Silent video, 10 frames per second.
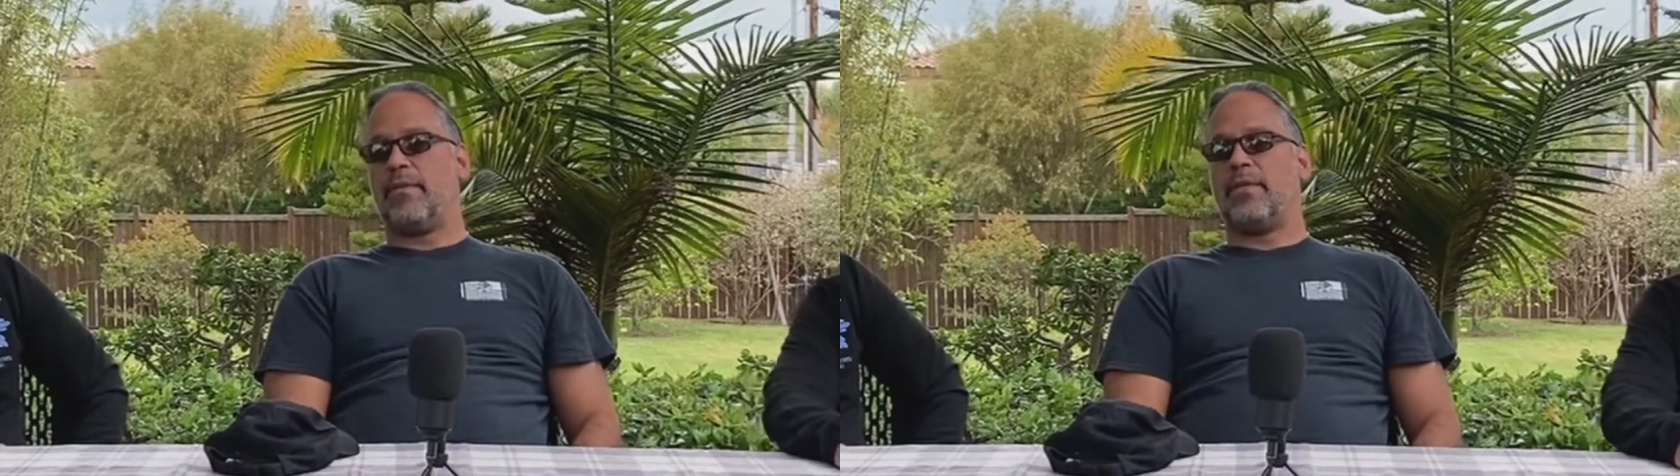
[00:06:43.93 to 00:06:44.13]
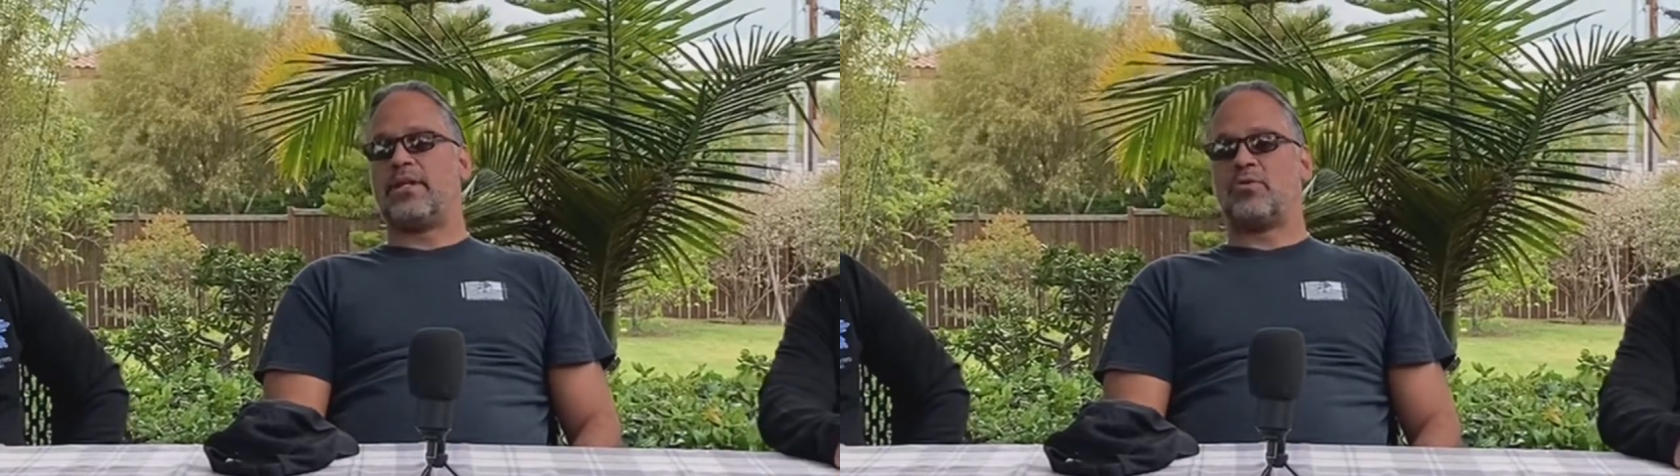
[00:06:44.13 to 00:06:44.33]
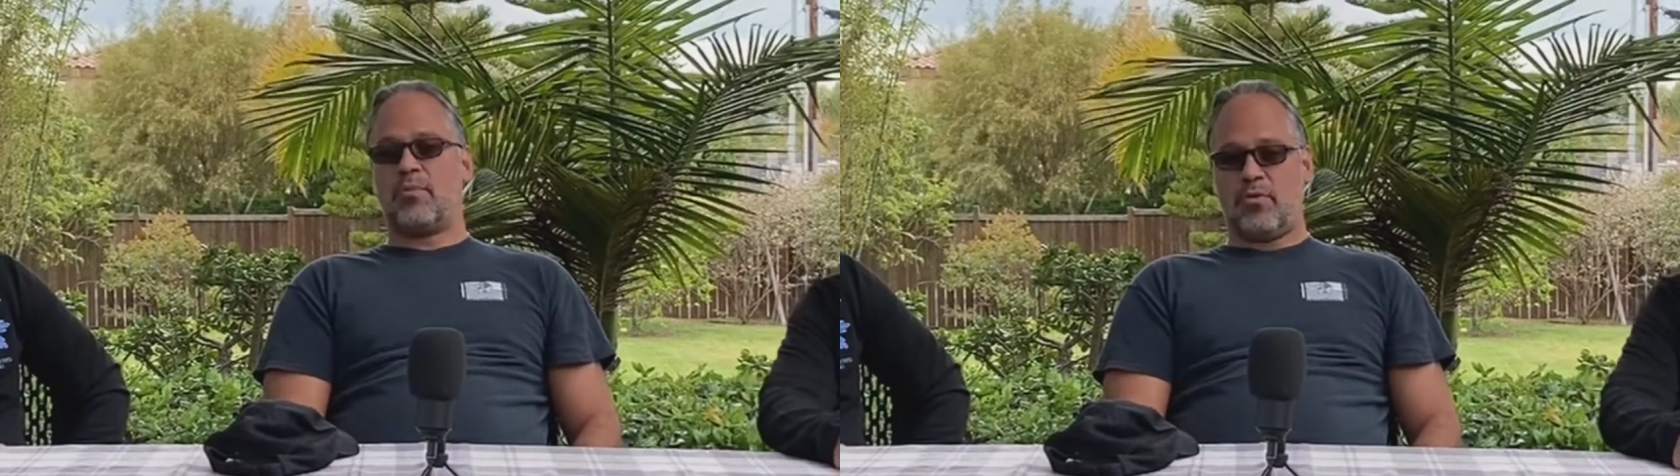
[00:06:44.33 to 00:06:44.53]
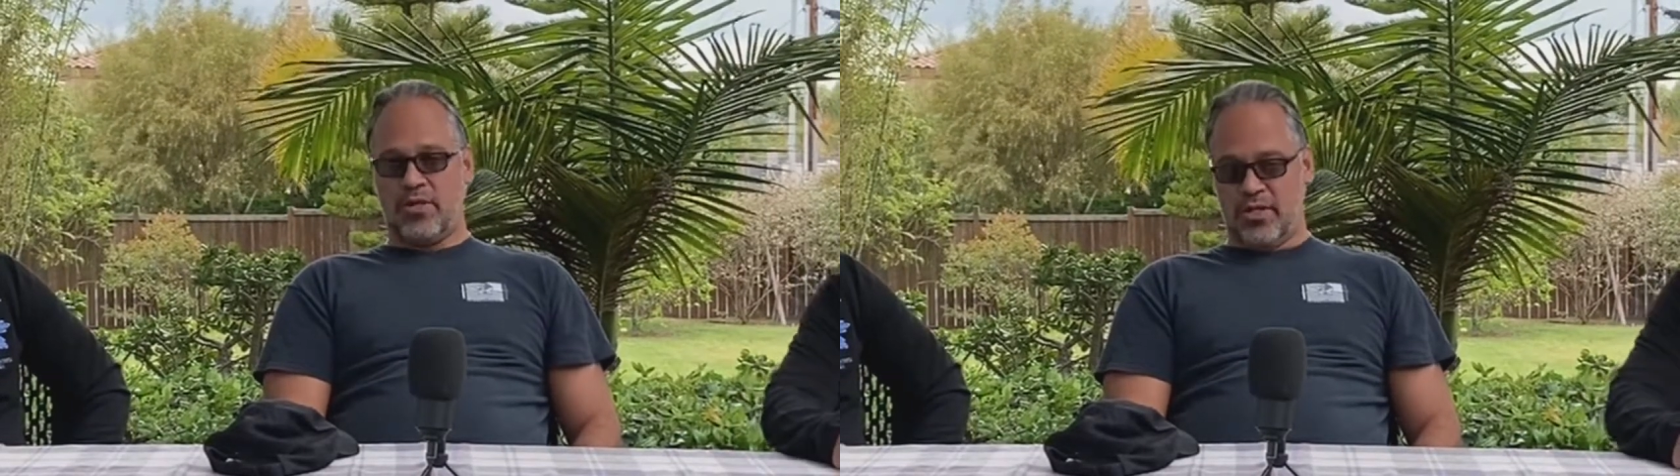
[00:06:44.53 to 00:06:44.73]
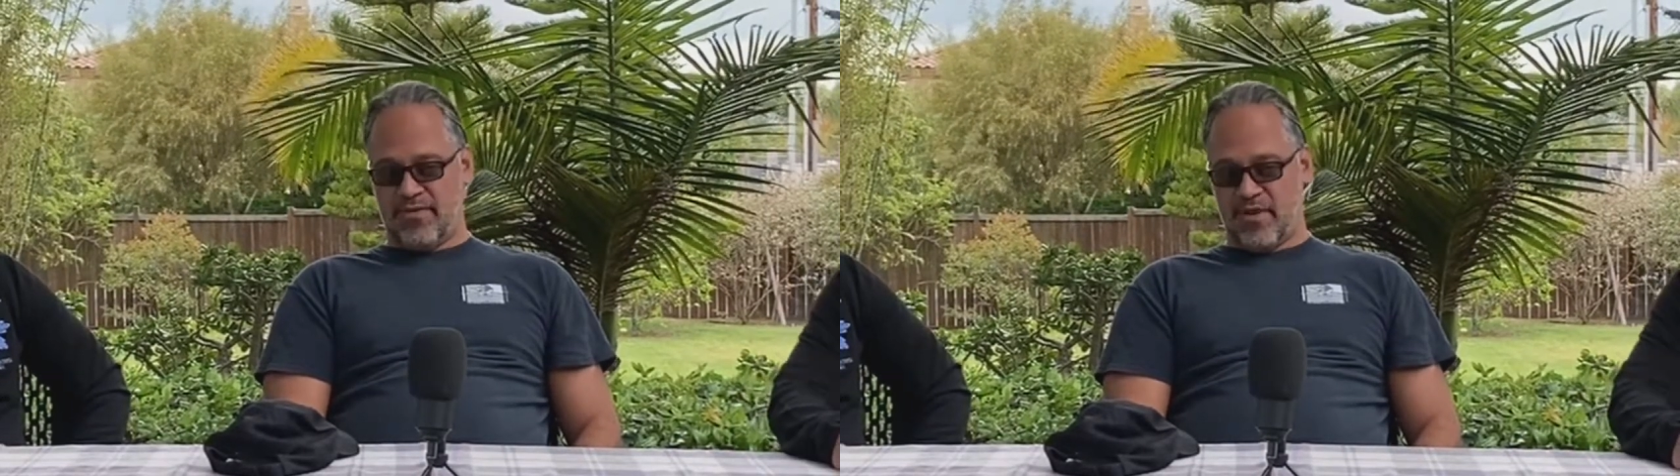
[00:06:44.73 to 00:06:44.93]
That's where I'm
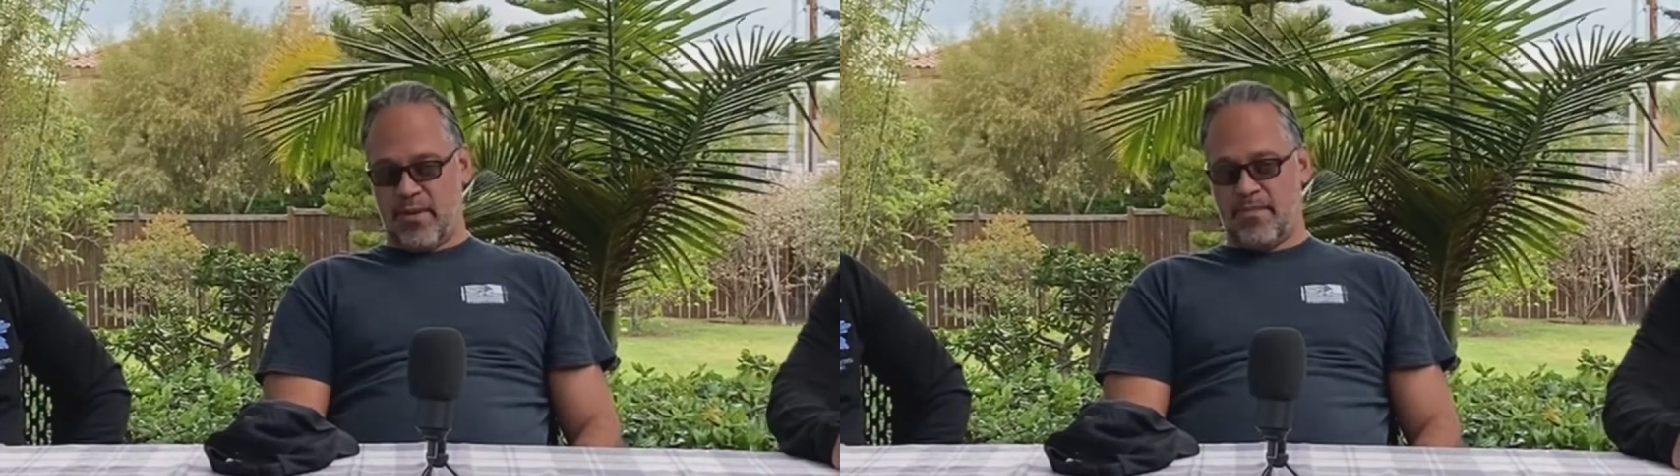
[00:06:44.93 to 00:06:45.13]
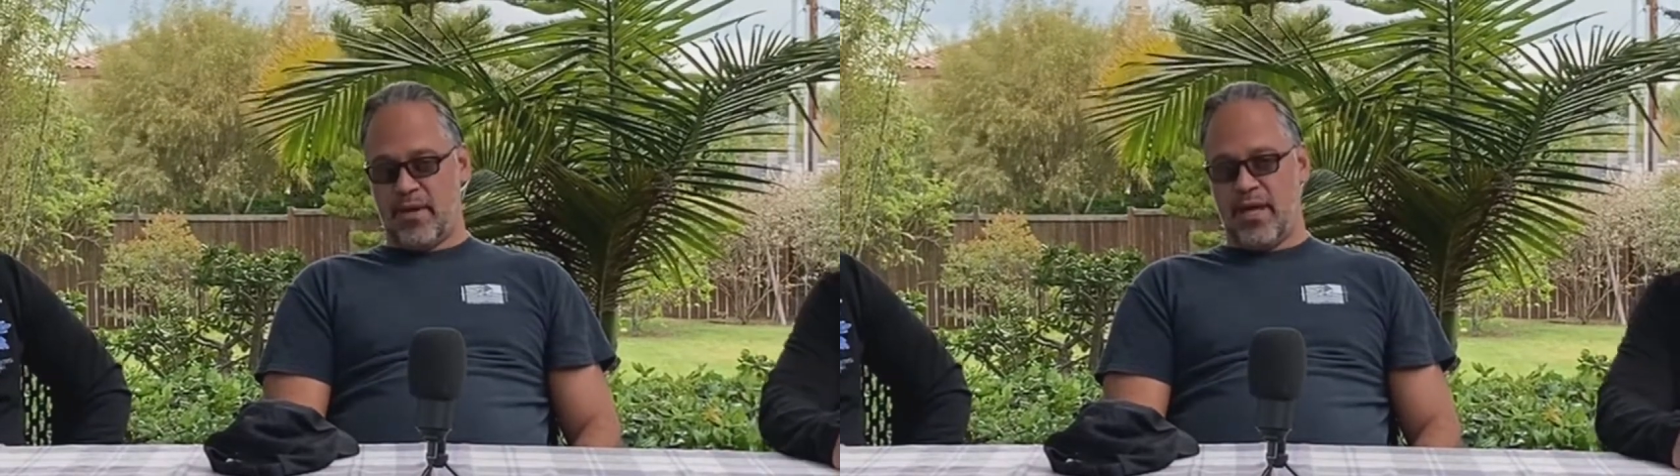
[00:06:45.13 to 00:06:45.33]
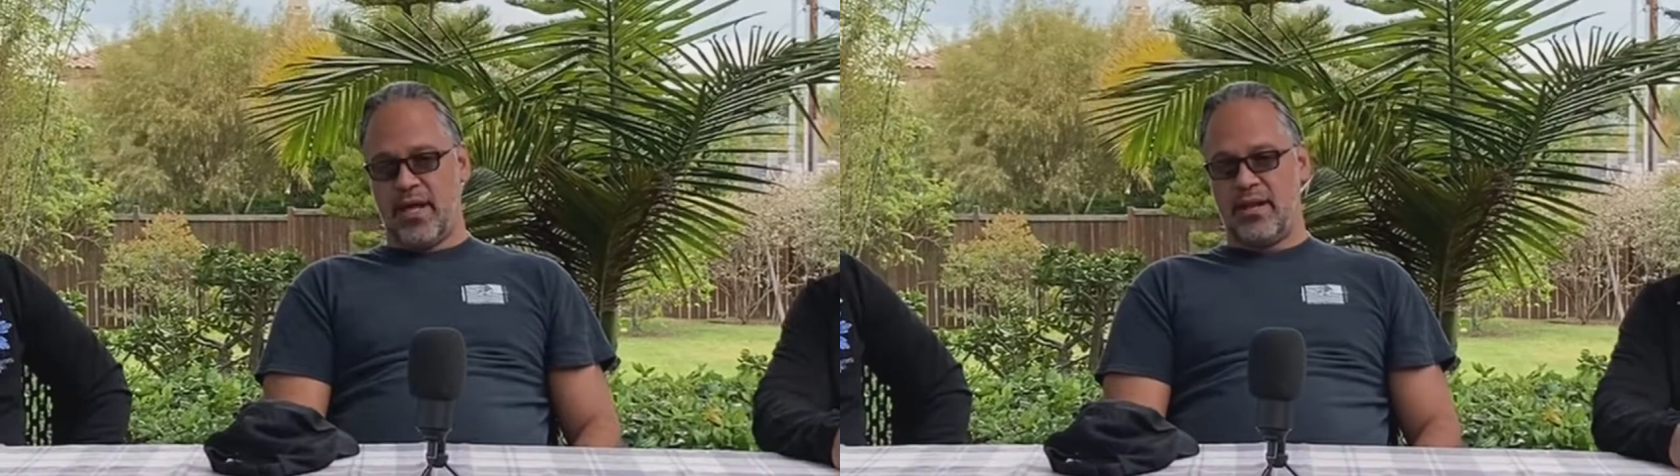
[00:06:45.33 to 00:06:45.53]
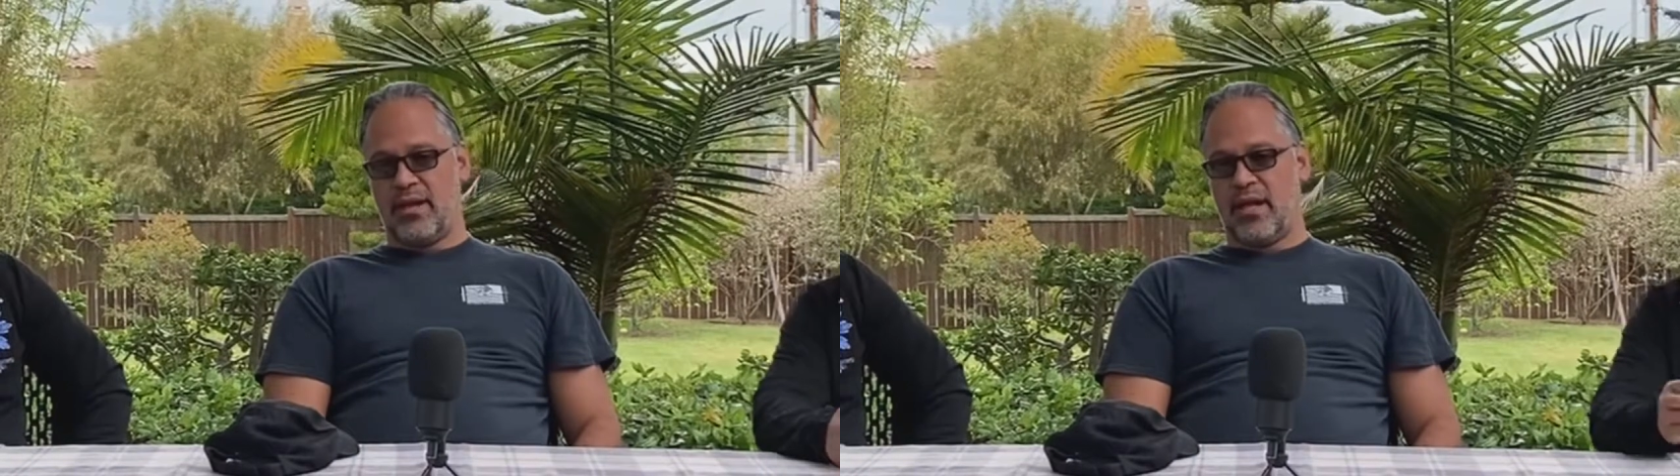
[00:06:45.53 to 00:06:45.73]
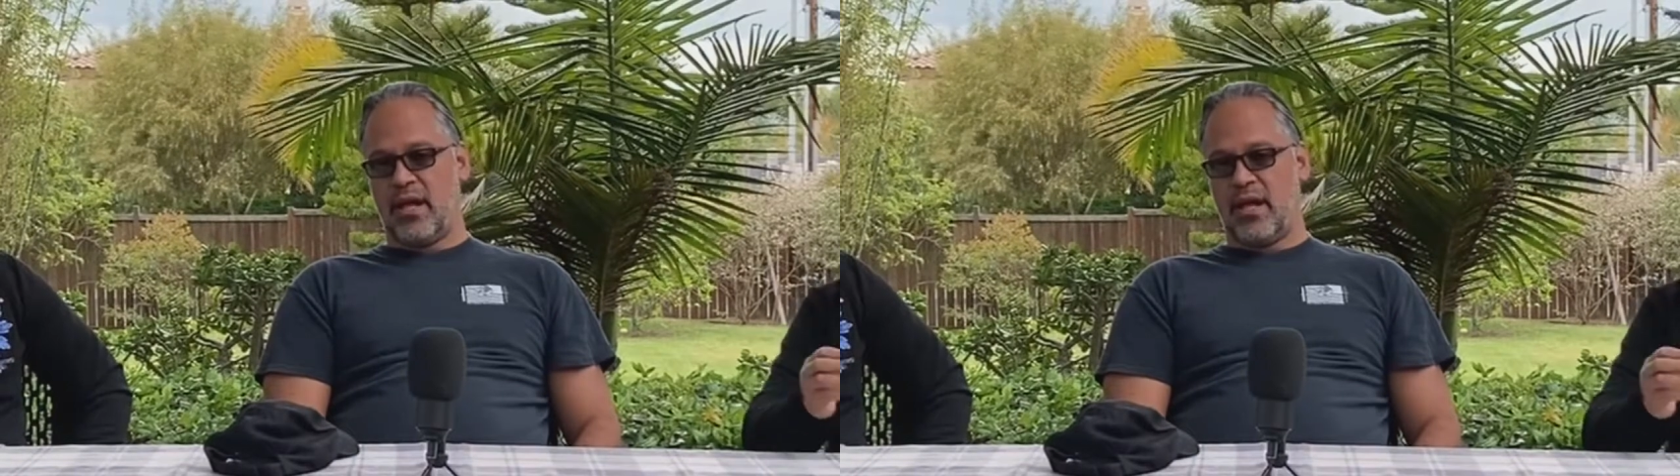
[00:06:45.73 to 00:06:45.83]
originally from, and